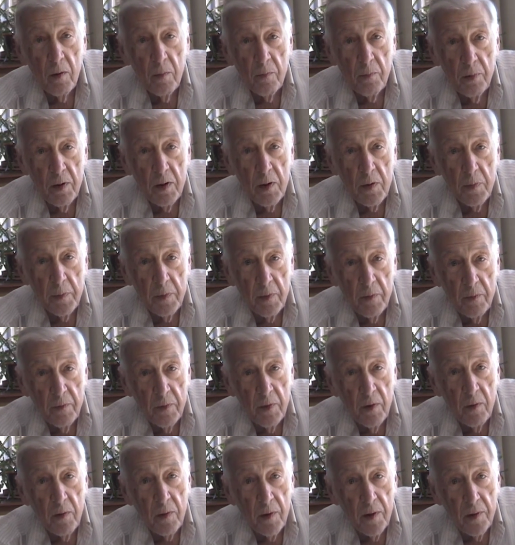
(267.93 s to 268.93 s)
principal
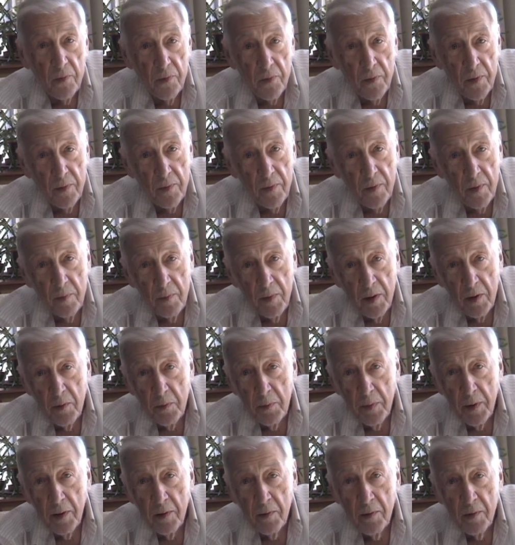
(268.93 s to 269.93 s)
violist of the
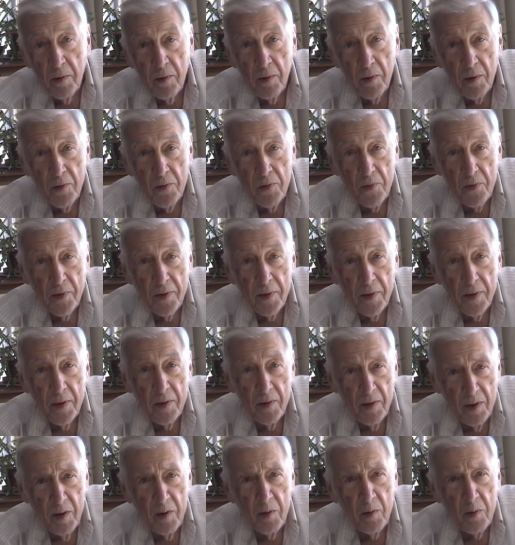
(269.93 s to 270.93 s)
Metropolitan Orchestra,
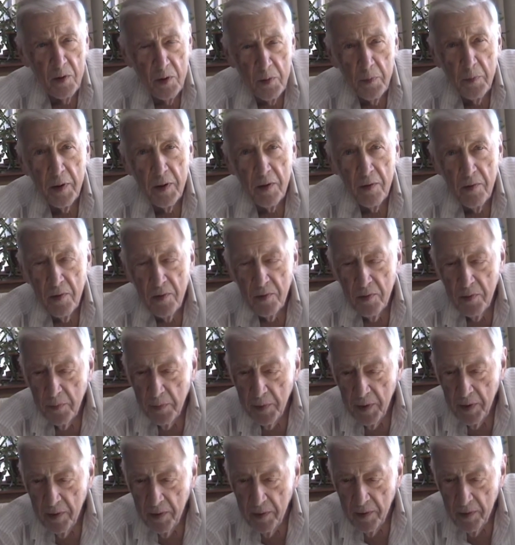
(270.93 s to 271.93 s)
and he always
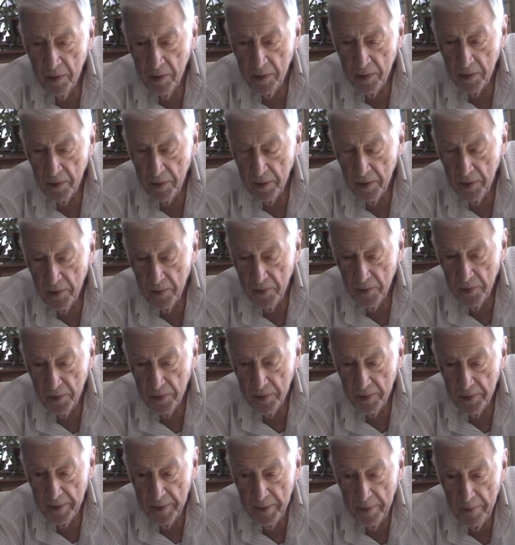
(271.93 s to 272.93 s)
participated in our
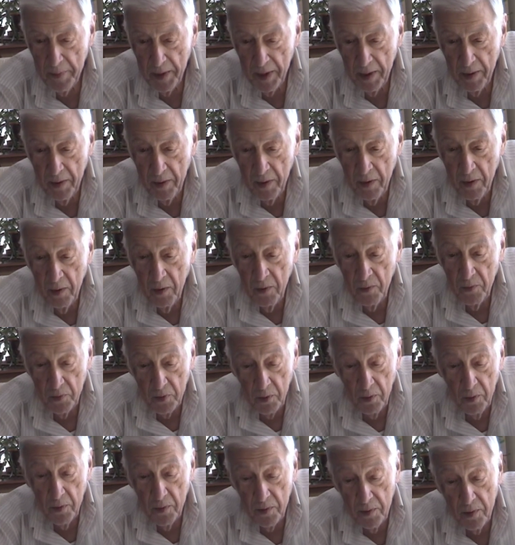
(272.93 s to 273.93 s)
concerts.
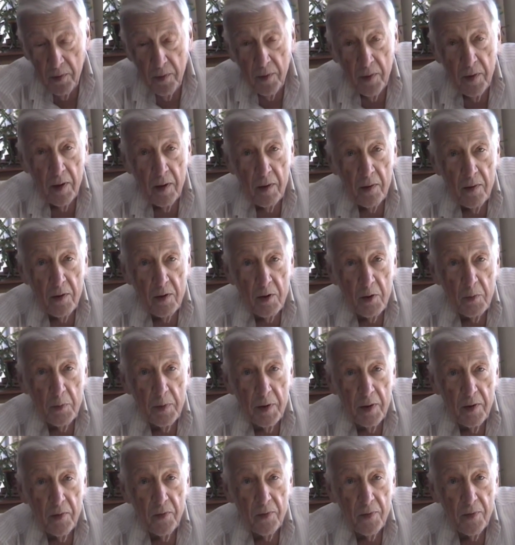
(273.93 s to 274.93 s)
So it turned out this
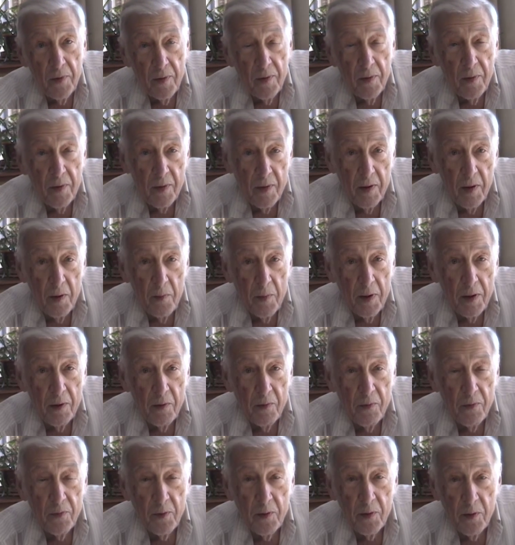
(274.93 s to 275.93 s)
piece came
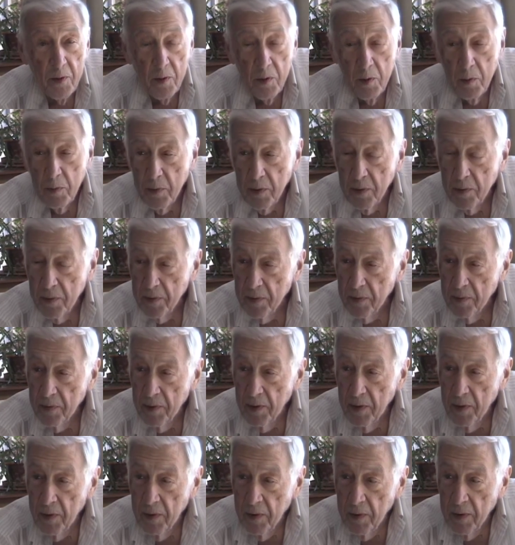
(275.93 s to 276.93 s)
out for oboe and
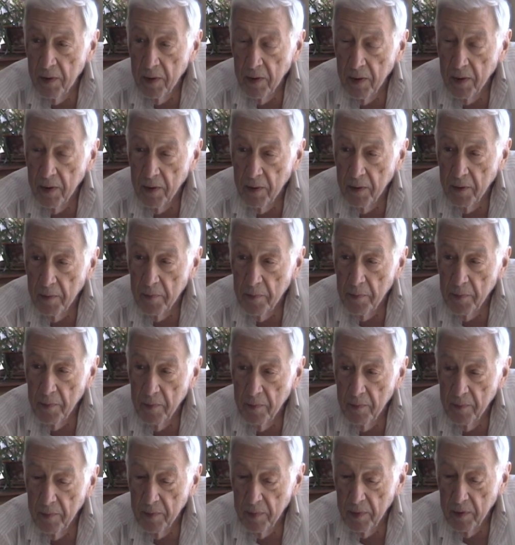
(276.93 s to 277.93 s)

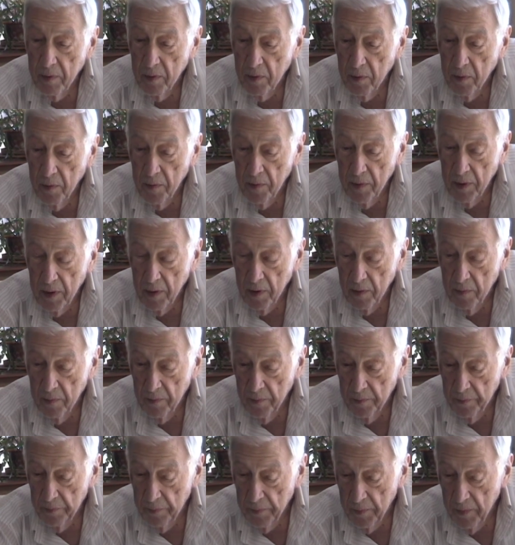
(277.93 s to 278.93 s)
horn
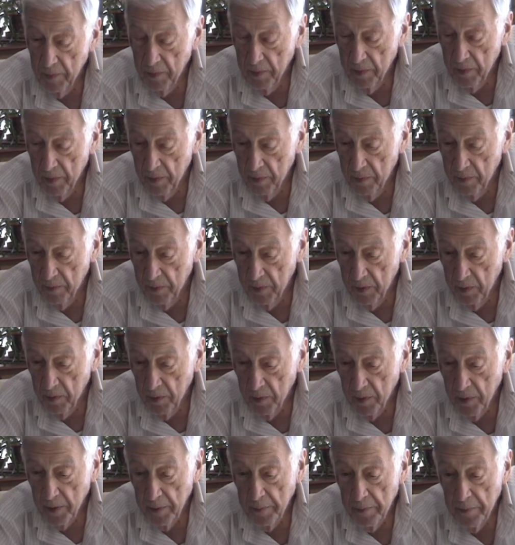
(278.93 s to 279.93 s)
and
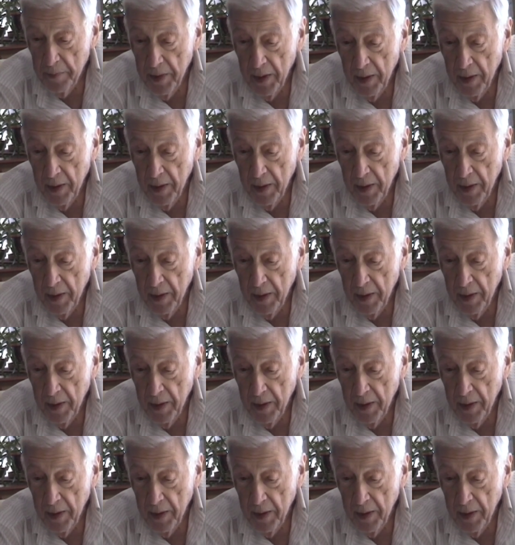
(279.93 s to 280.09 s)
viola.